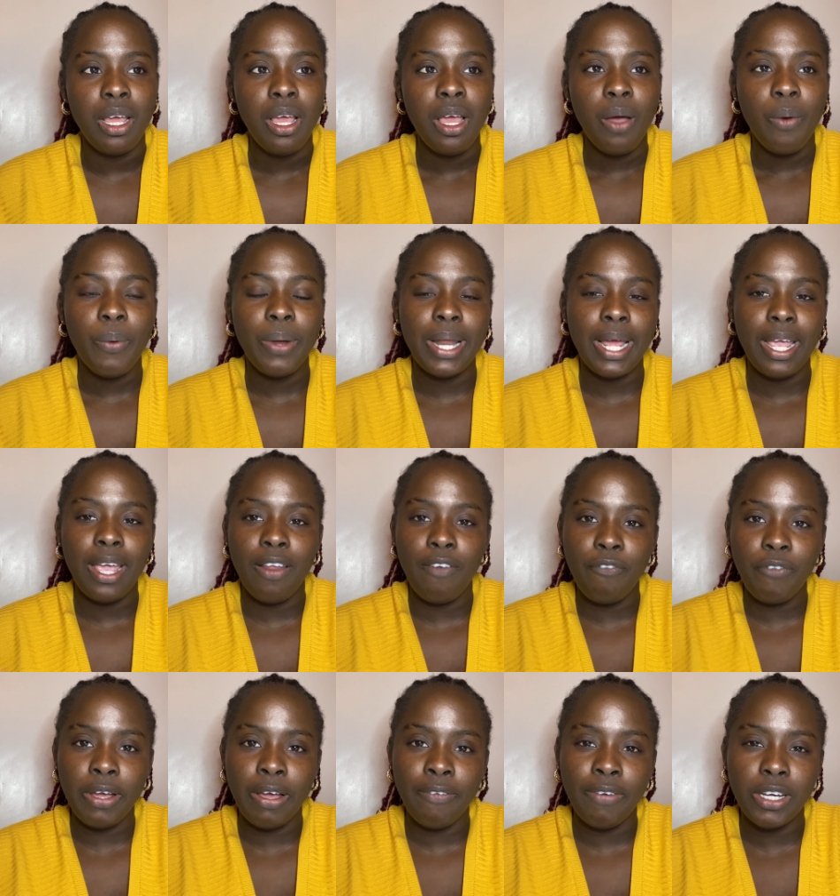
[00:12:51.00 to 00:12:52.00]
when I hit
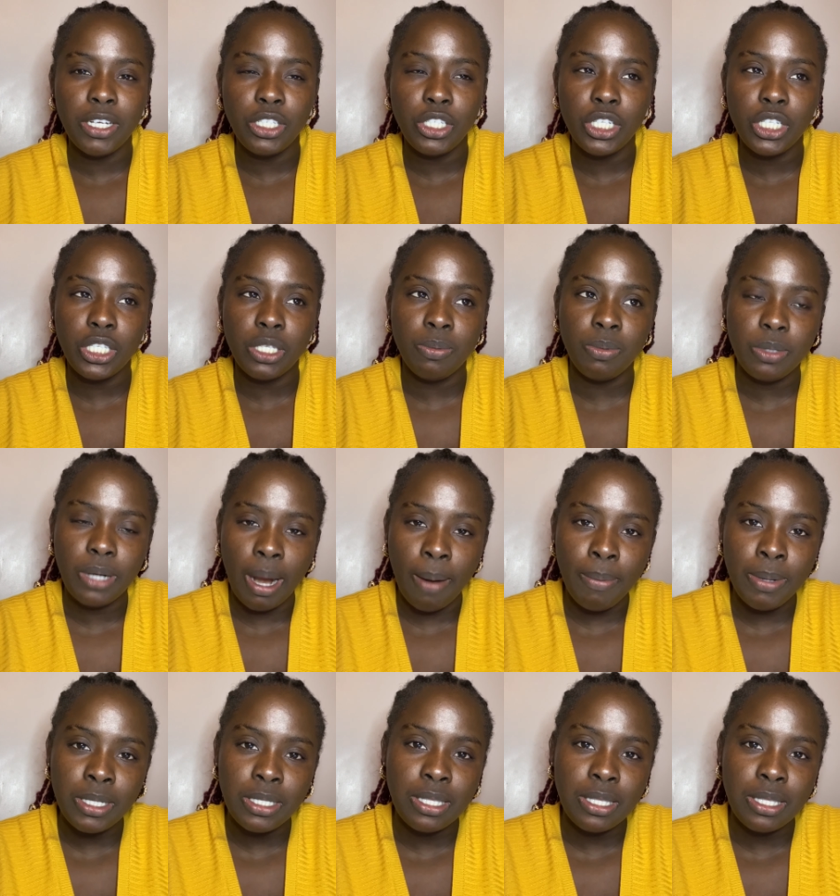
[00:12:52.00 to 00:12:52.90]
five hundred subscribers,